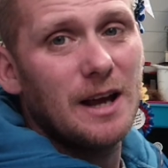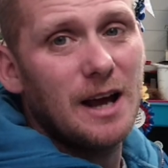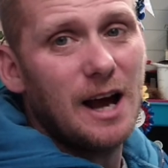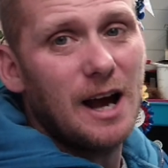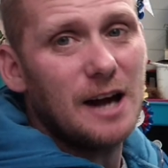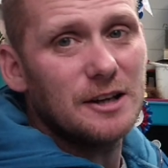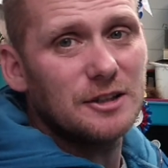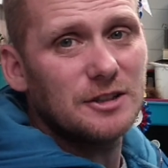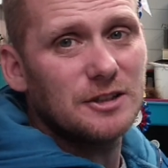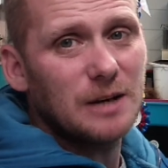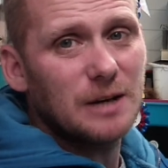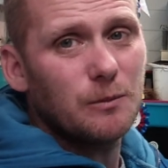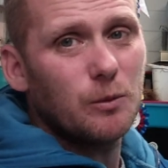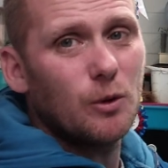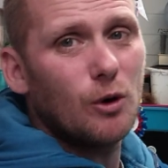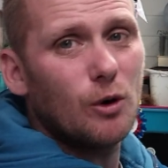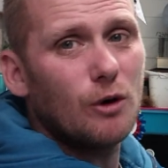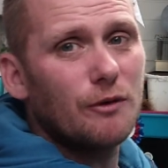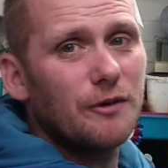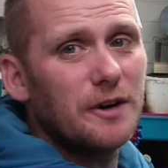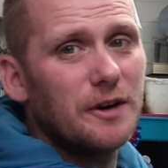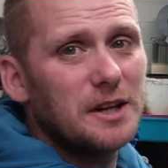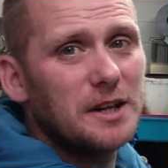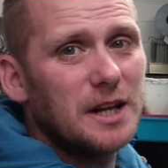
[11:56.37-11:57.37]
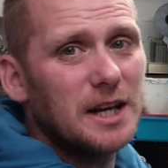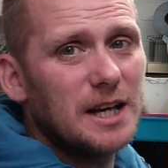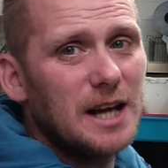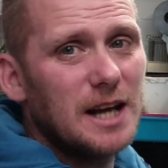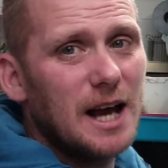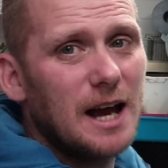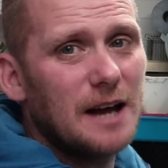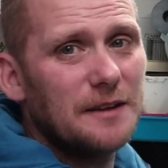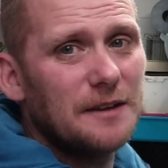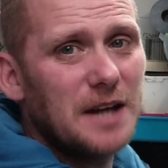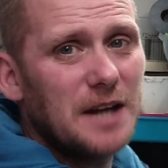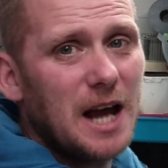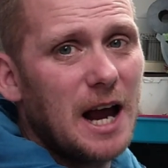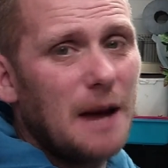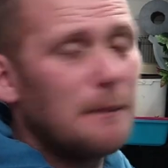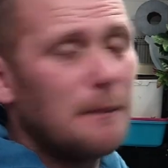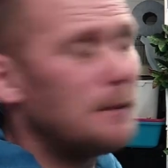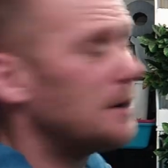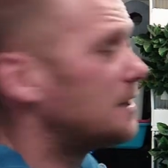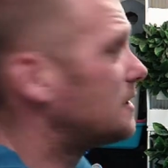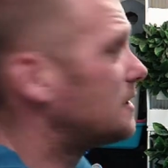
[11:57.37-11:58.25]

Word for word: and some over in the, uh, the hybrid